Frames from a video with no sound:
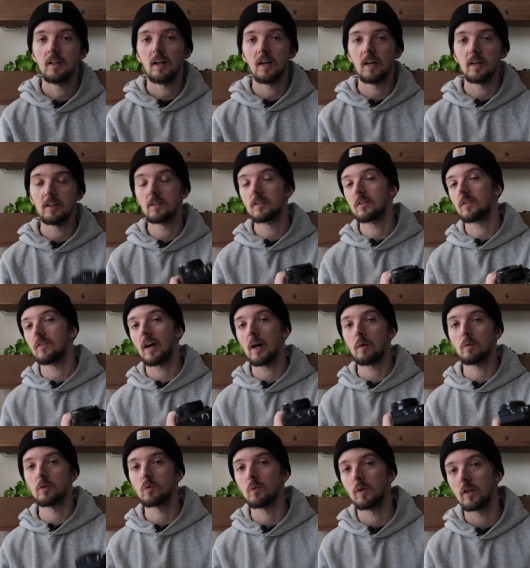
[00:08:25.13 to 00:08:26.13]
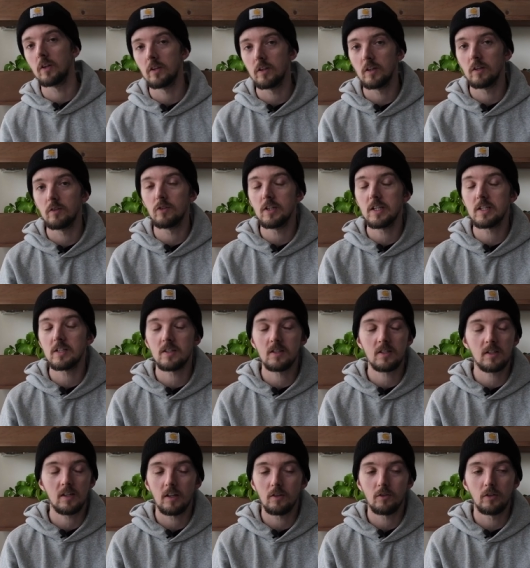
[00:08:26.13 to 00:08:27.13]
And that was one of the reasons
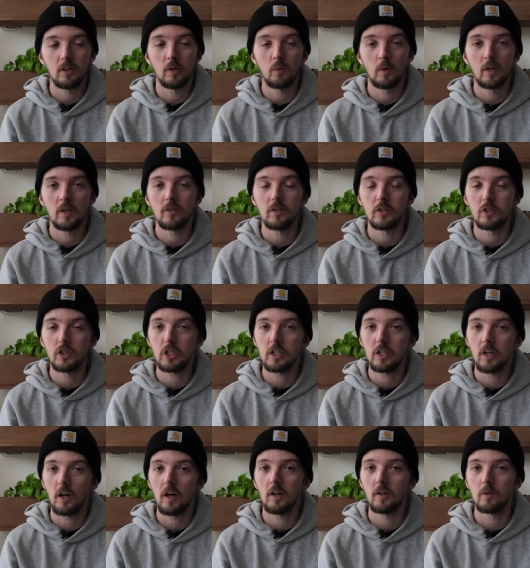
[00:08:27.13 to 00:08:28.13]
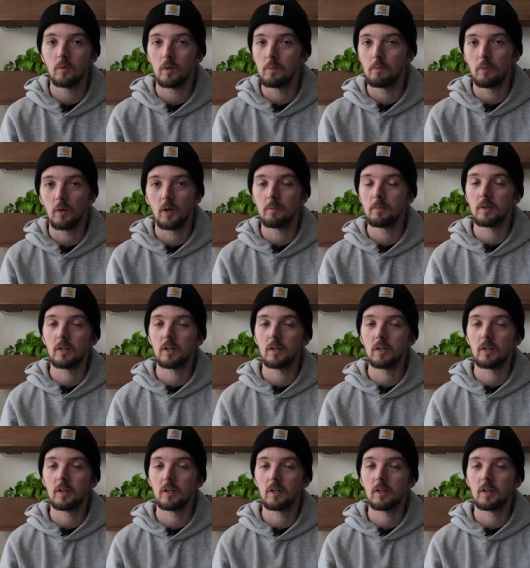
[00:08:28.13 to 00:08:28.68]
that I really wanted the G R at one point,